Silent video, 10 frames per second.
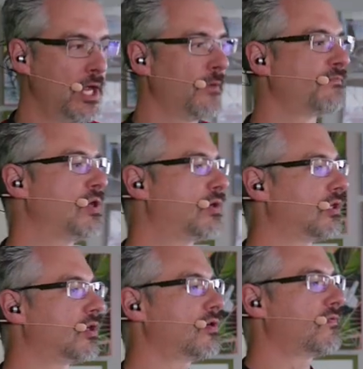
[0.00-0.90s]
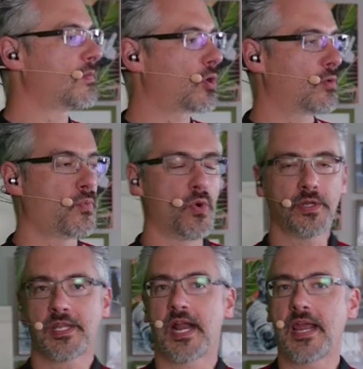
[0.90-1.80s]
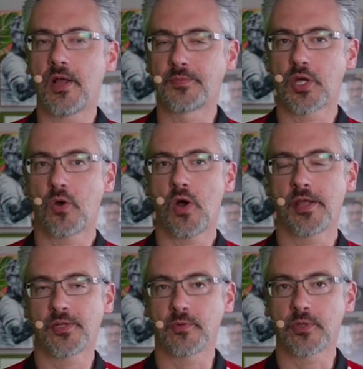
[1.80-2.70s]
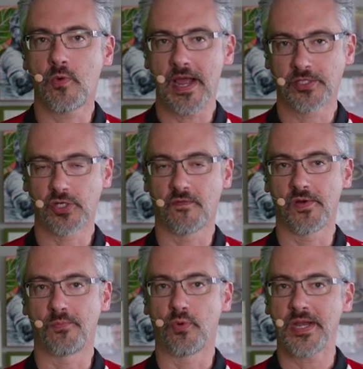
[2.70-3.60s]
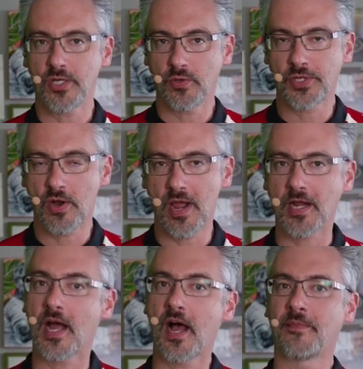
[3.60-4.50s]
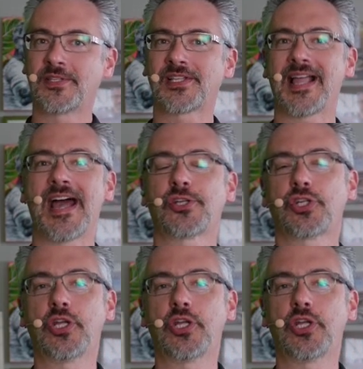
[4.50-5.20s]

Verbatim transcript: You can learn from a report that I helped co-author with Quest over at brentozar.com slash